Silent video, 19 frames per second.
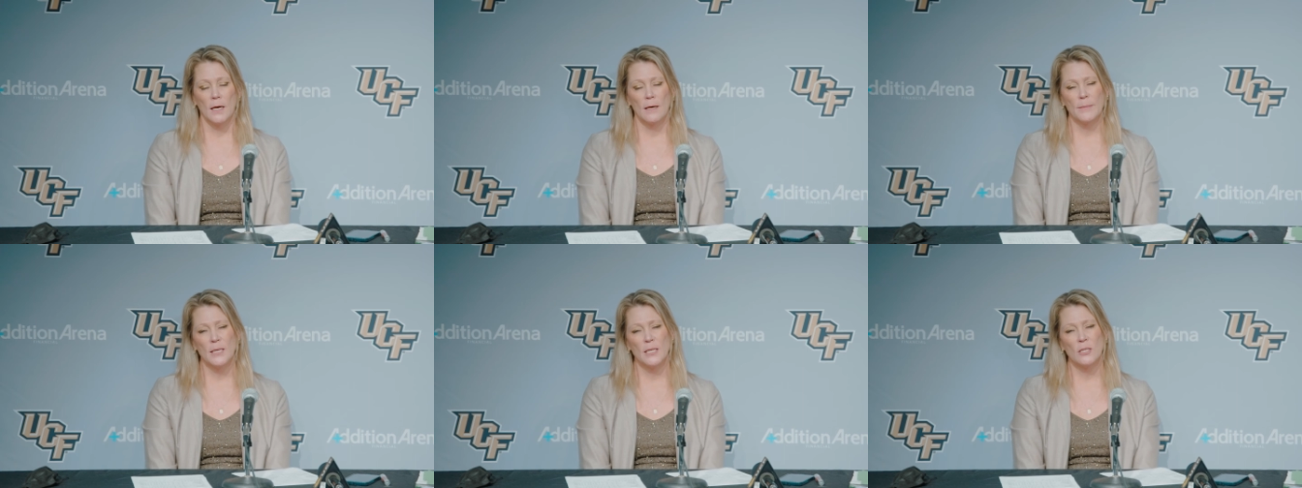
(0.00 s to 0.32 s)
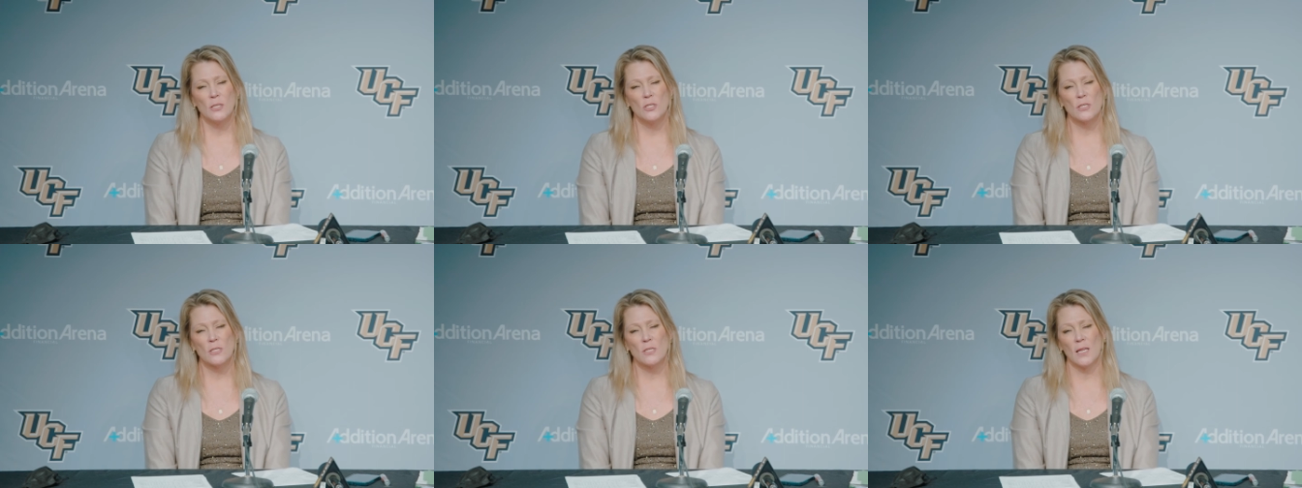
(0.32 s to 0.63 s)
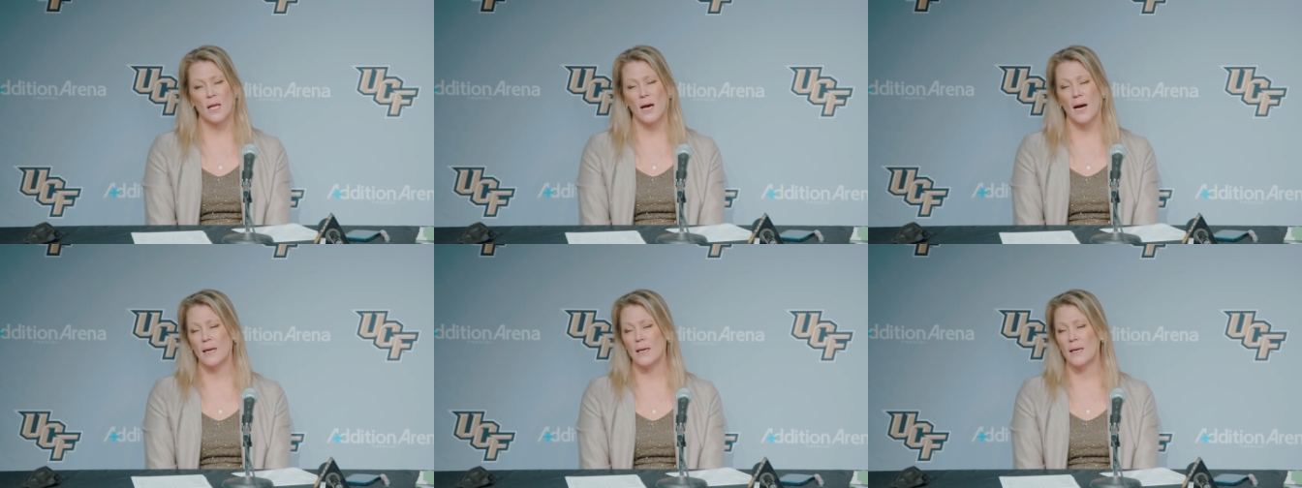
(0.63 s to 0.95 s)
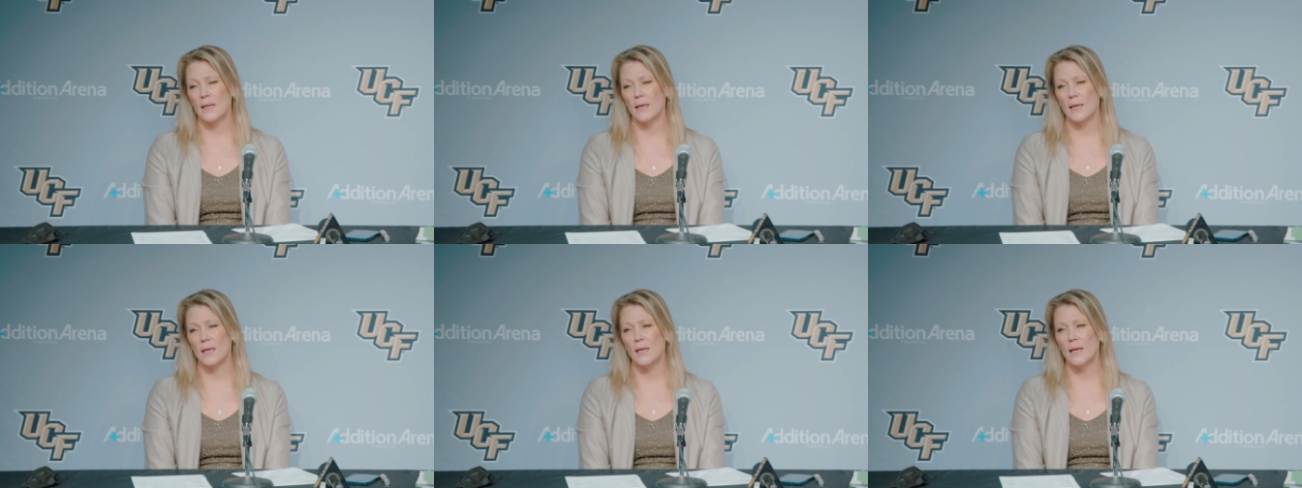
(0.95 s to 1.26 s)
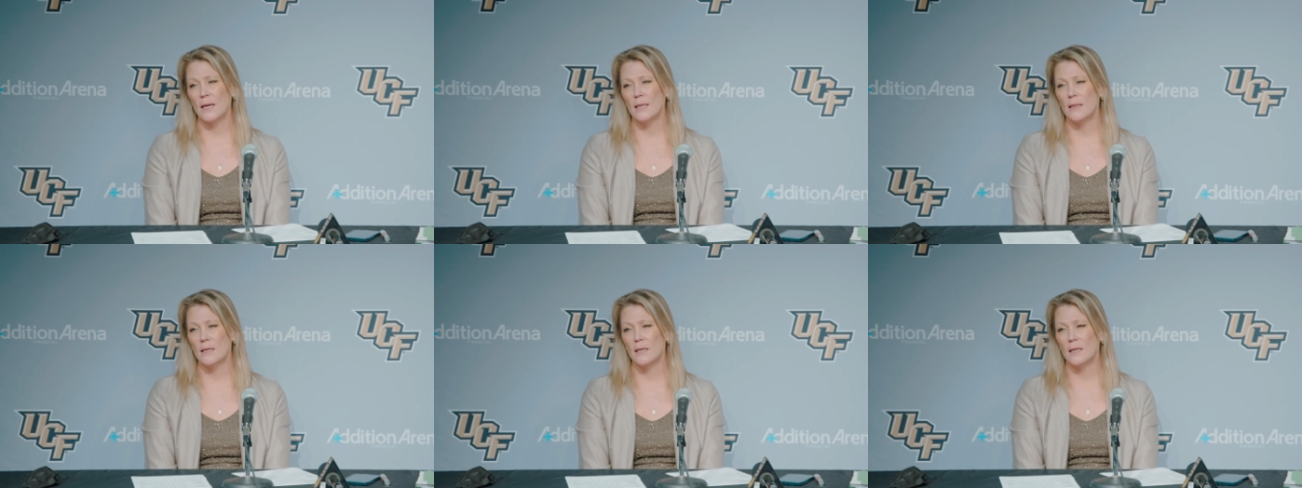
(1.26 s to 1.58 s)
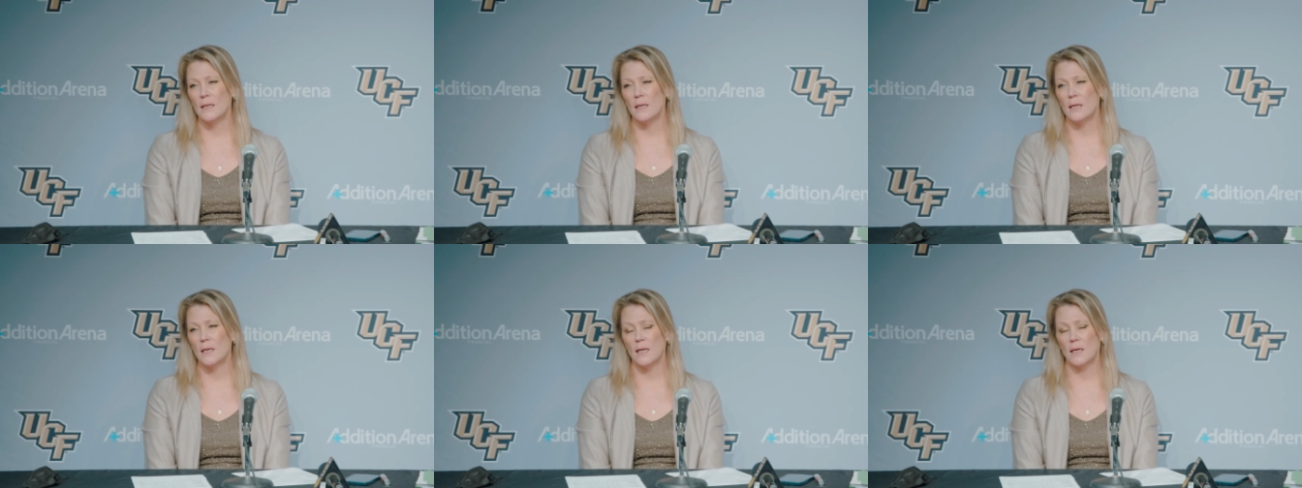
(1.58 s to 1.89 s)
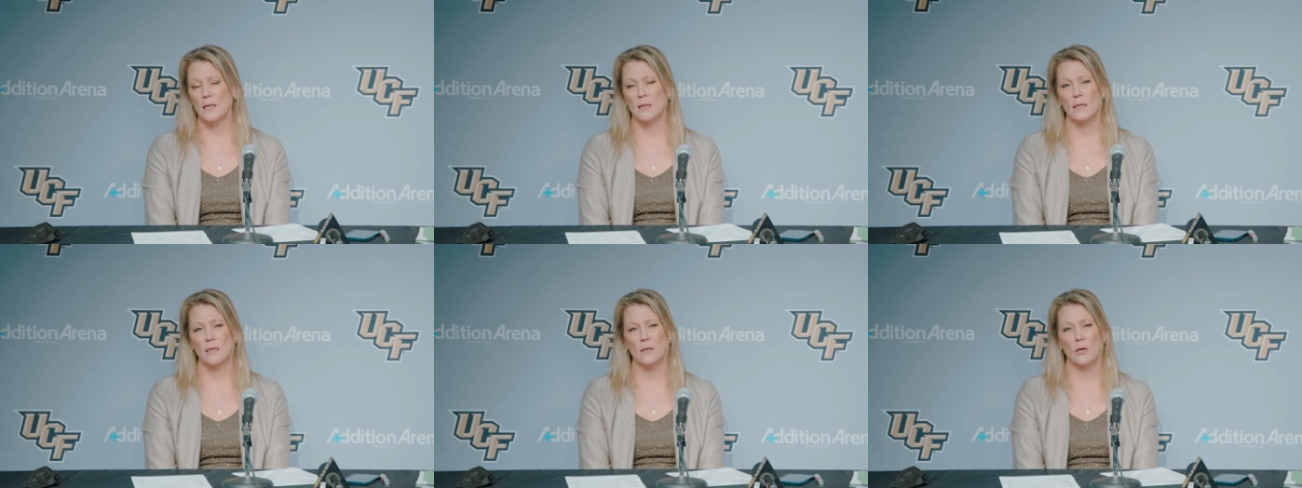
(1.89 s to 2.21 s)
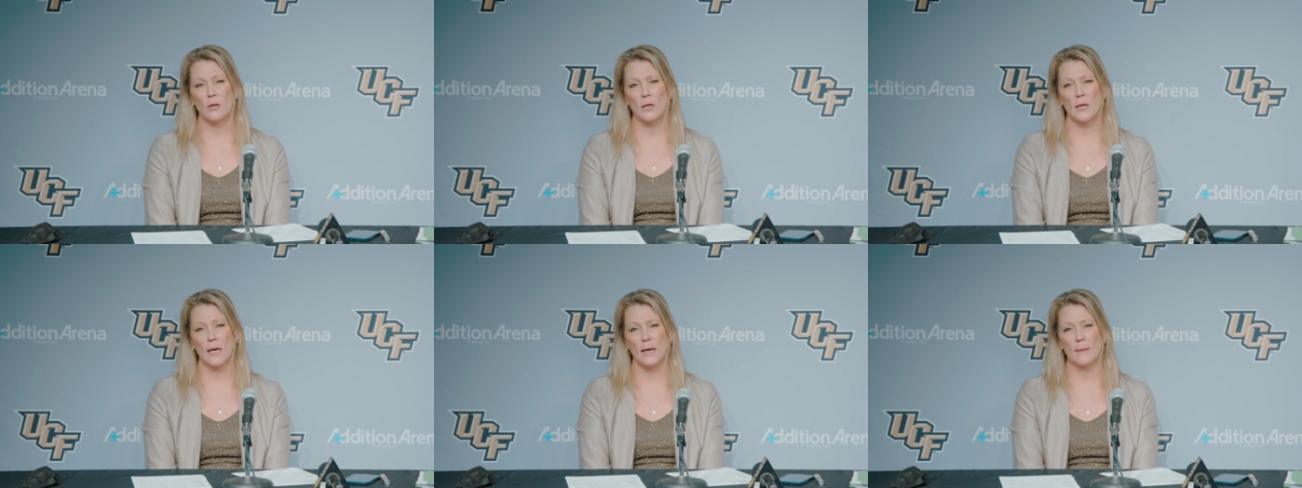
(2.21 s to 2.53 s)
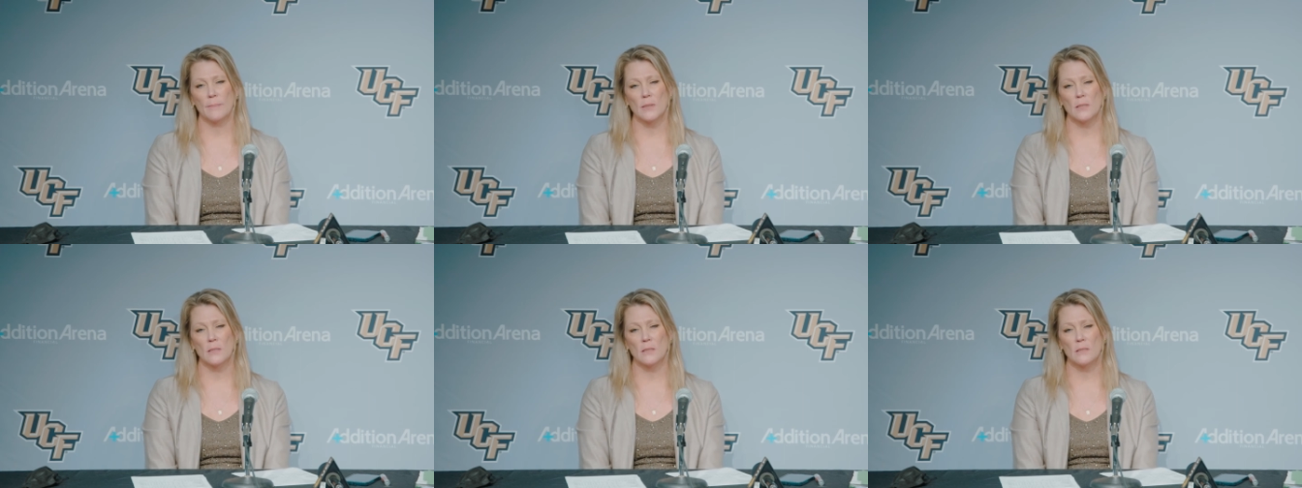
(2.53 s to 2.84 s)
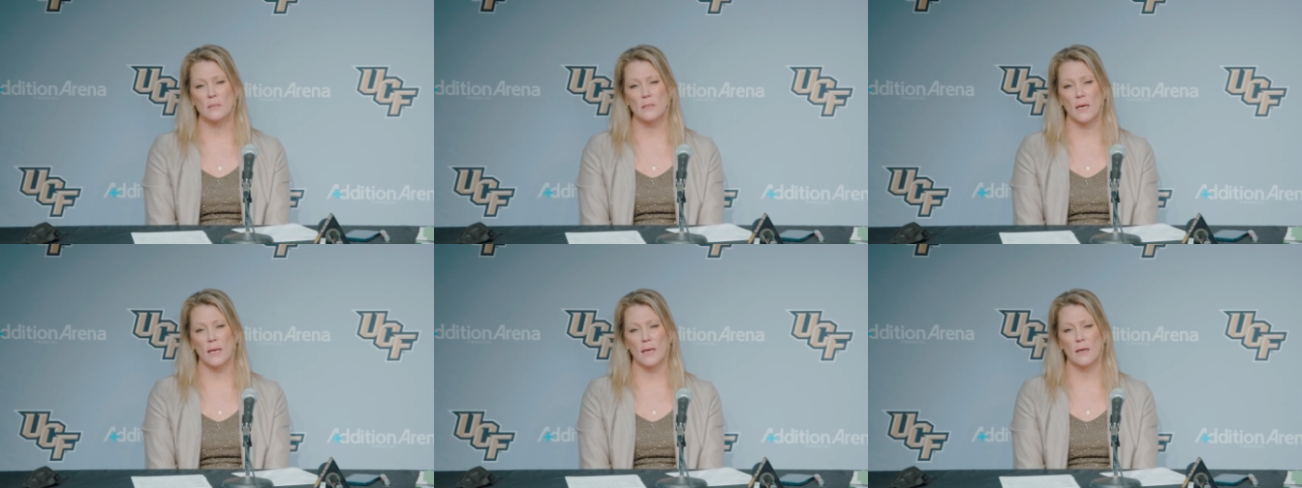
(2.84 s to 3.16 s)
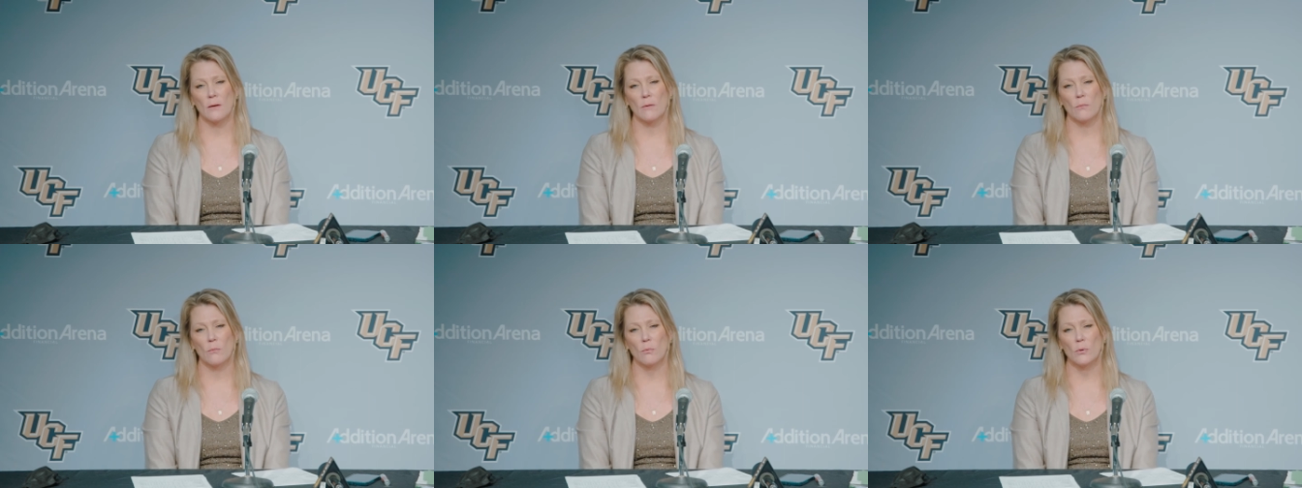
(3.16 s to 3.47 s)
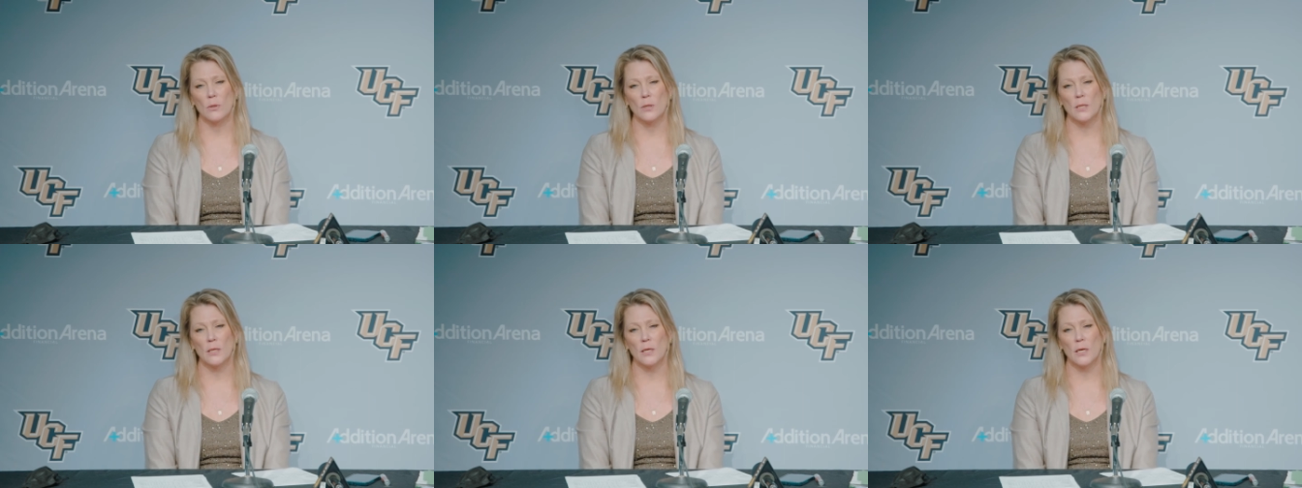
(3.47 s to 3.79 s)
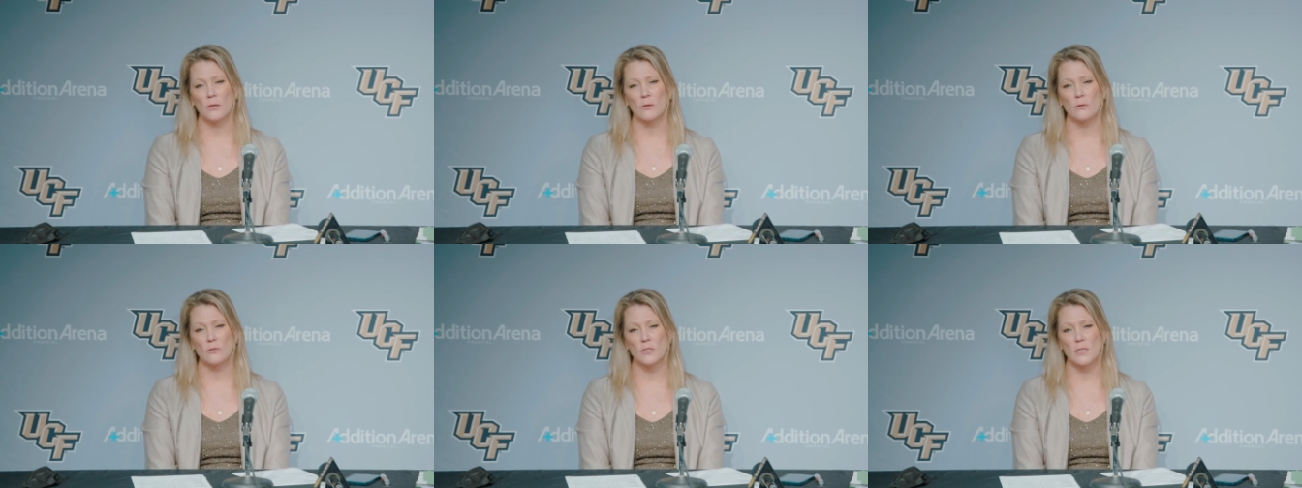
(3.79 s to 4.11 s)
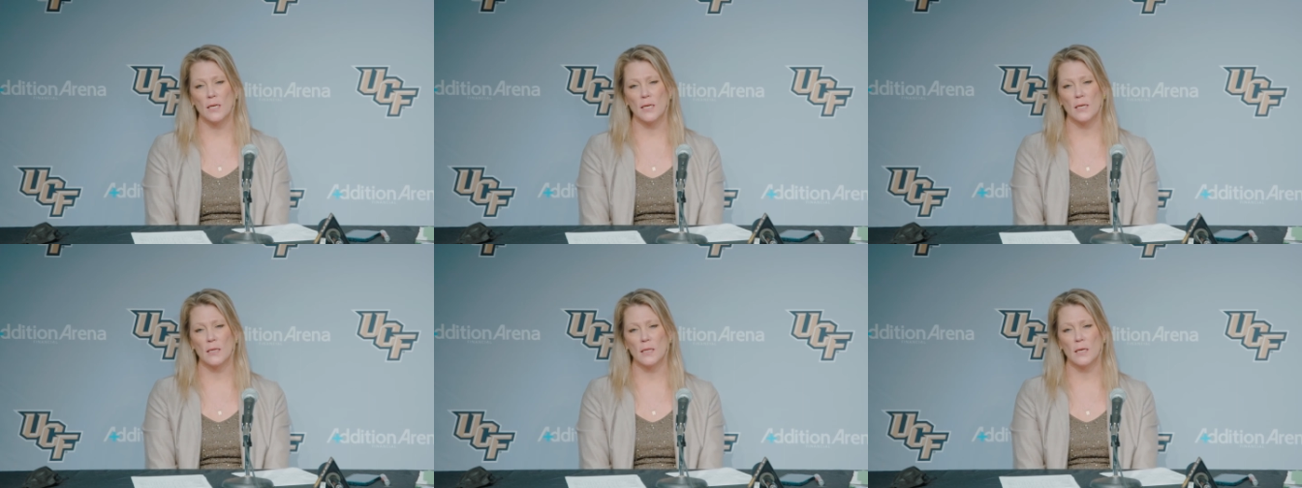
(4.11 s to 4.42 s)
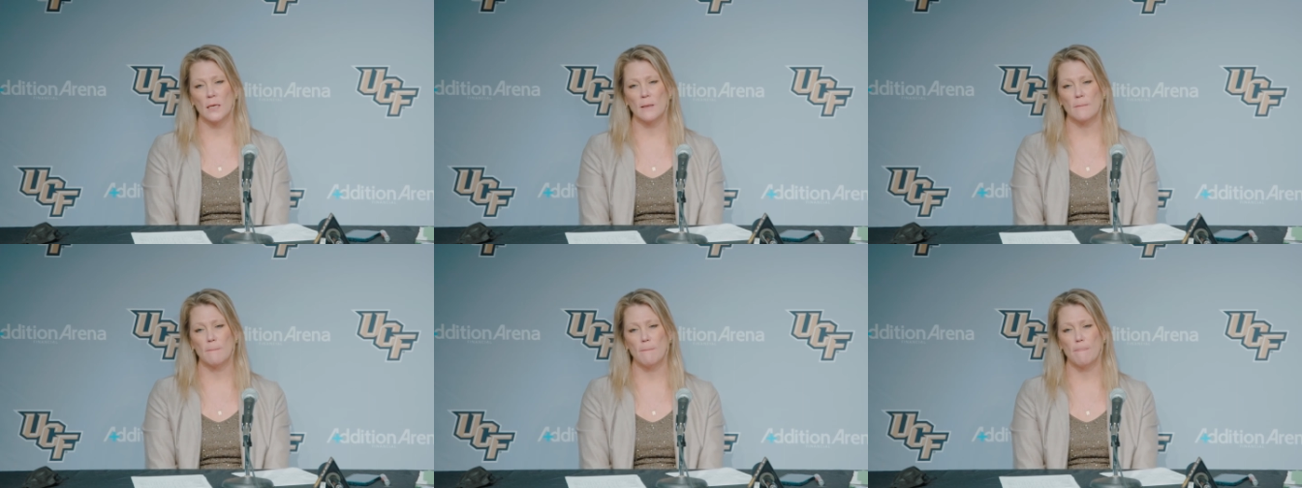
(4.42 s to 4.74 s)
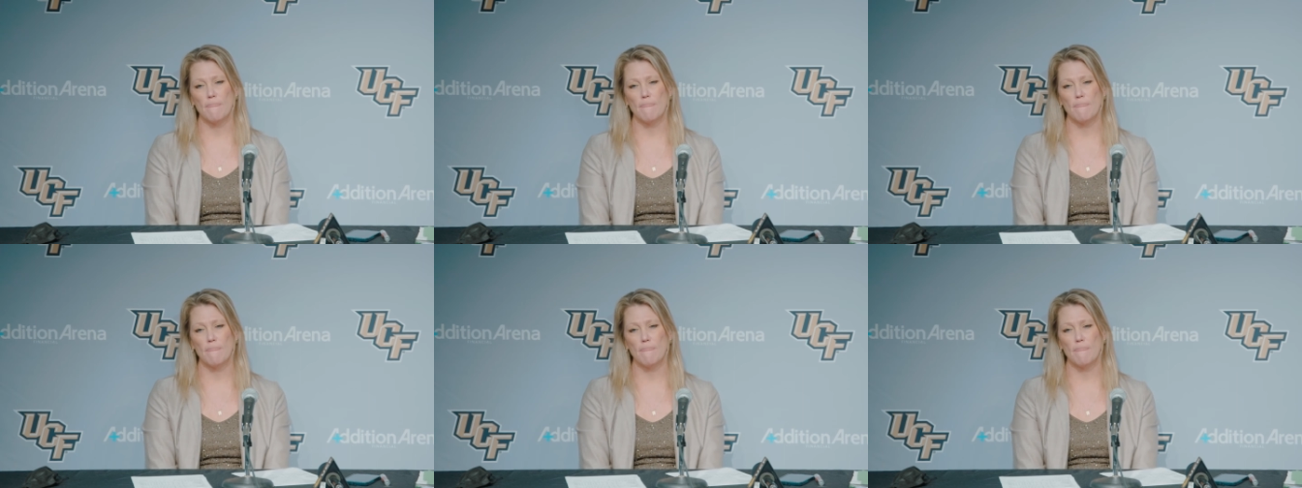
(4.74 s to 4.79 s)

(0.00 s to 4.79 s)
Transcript: I mean, just locking in, I think, and I think our captain's got to really understand that